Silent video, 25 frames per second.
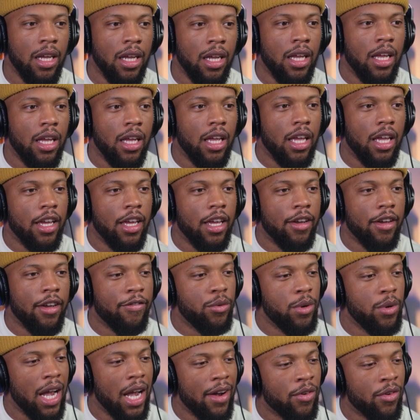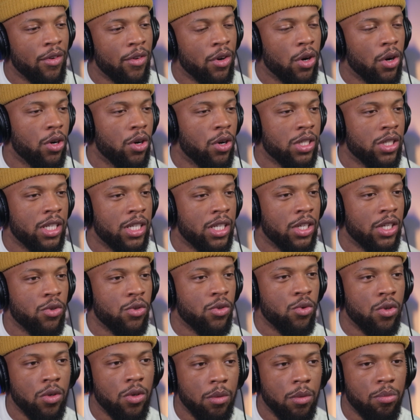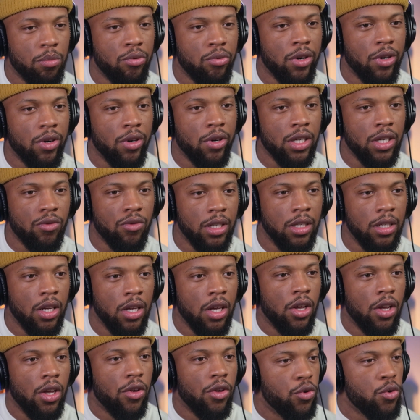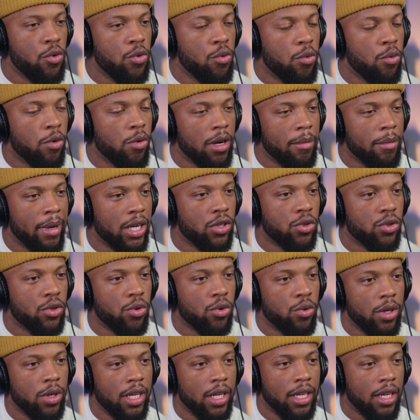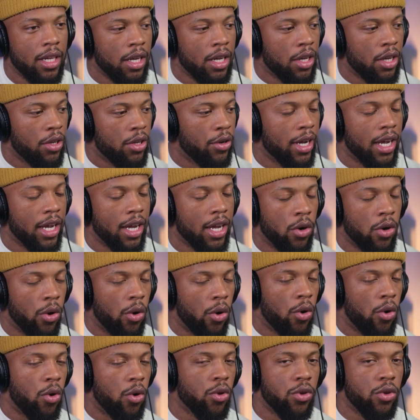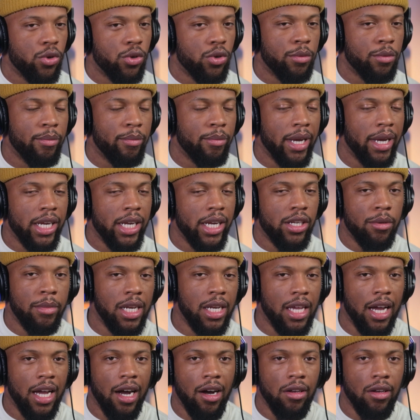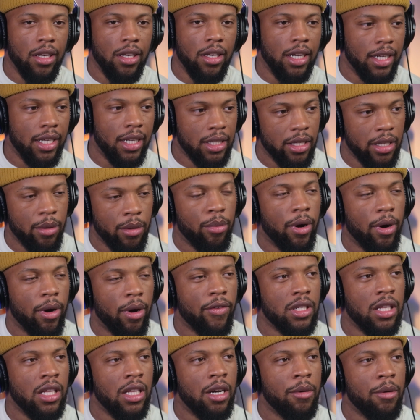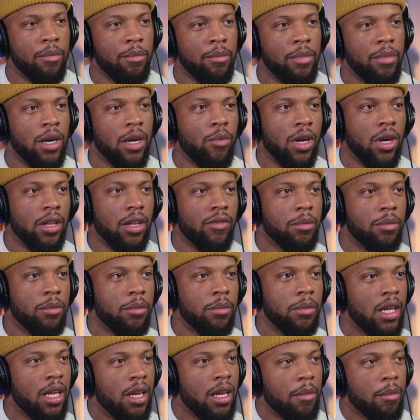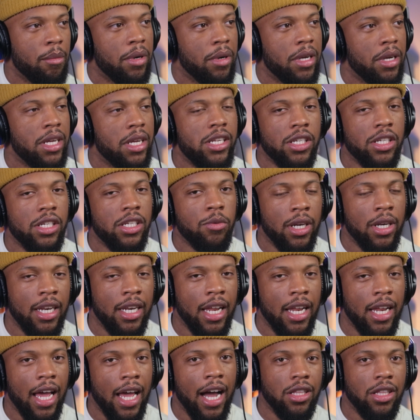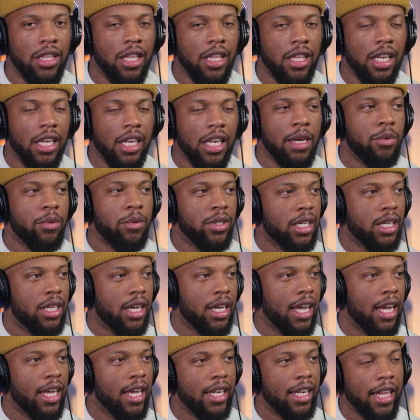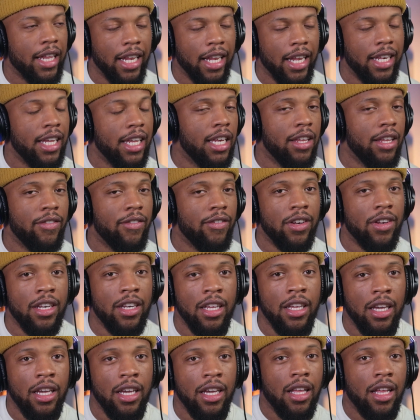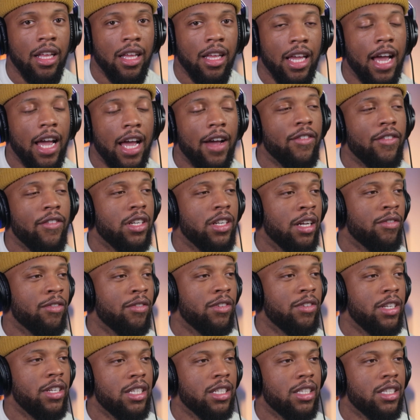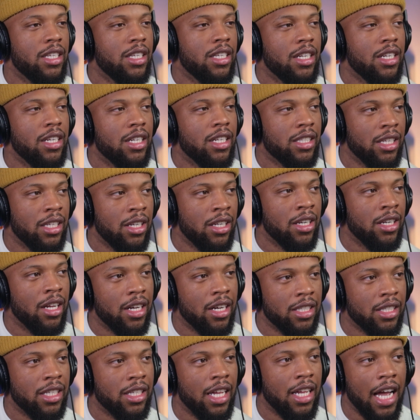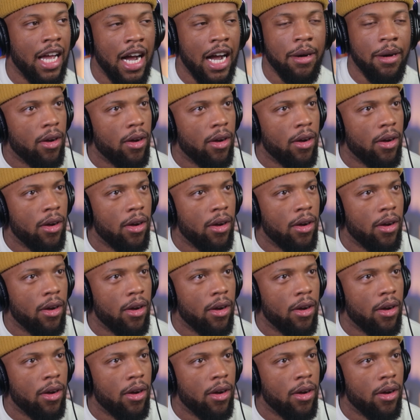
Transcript: If you have an artist that's going on a press run, you want to make sure that you're hitting all those major media outlets, The Breakfast Club being one of them. But he just went out at the label and said, hey, they didn't even have enough decency to send us the album.